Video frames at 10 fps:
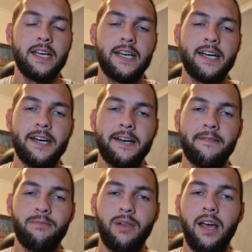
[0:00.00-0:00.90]

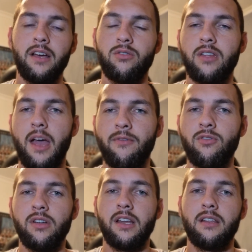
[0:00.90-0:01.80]
play a good game of
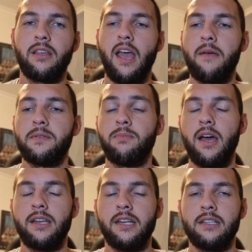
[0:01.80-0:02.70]
footy, and the game's
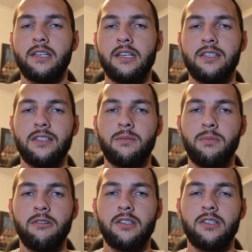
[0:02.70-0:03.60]
played in a decent
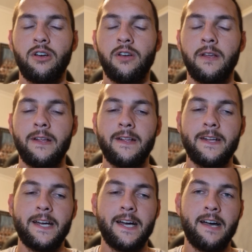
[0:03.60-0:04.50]
spirit. So
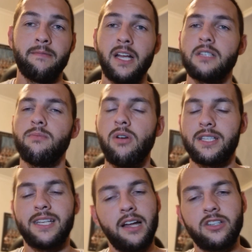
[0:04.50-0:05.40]
that's my
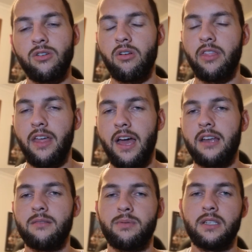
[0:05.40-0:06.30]
touch on
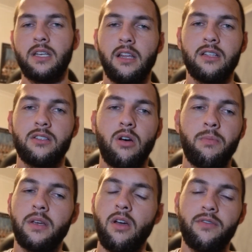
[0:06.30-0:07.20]
that particular
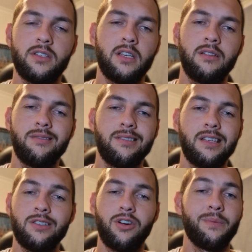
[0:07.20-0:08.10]
topic. Obviously,
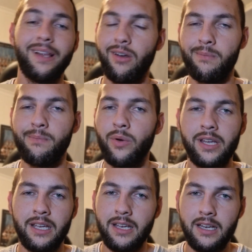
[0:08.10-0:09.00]
there's not going to be a lot of
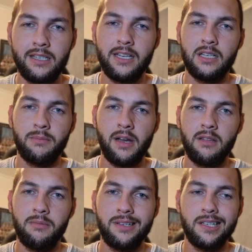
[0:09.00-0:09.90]
booing in
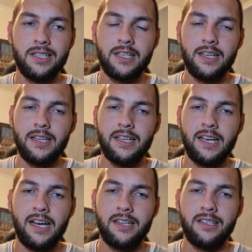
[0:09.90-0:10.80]
Tasmania because
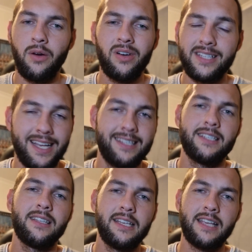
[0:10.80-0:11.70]
no one
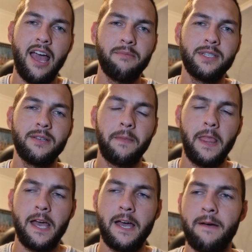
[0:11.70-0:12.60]
attends these games.
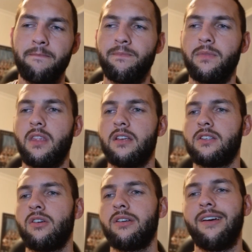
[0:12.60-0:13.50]

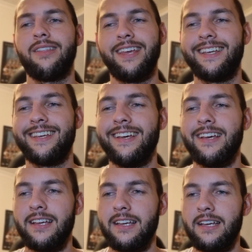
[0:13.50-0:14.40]
So I think
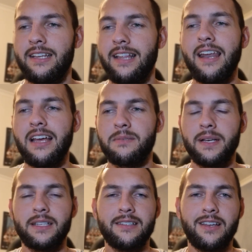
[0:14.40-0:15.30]
in that
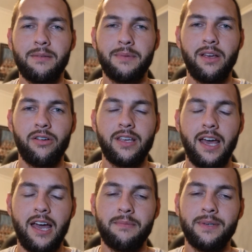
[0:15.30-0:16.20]
aspect, it's going to be
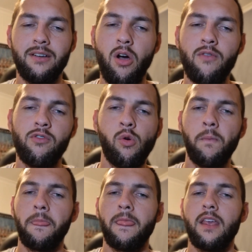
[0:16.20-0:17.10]
okay. But overall,
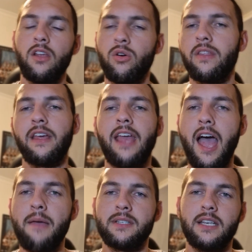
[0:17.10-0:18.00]
you look at the
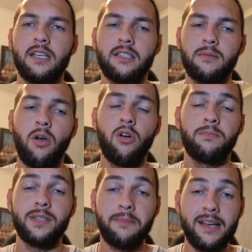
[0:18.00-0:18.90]
game as its own
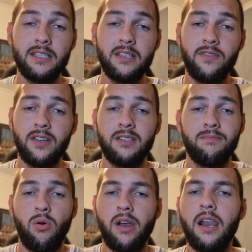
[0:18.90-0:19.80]
perspective, and
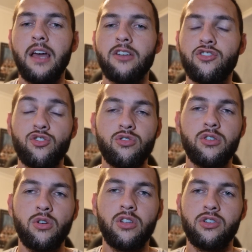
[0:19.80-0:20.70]
Port Adelaide should
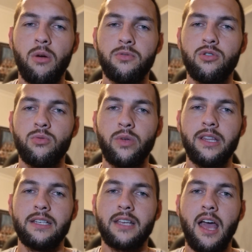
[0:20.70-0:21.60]
do the job, should win
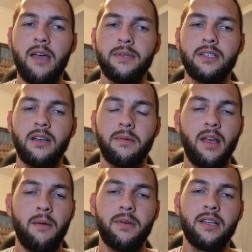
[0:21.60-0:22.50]
this game. It's
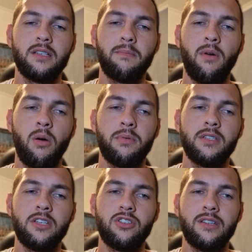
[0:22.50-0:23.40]
up against an
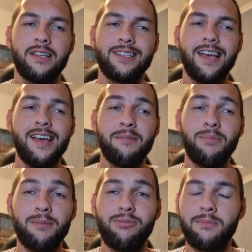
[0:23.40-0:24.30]
opposition that's
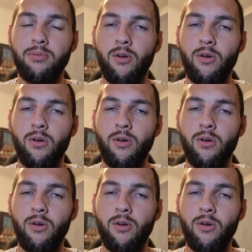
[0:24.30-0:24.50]
played pretty poor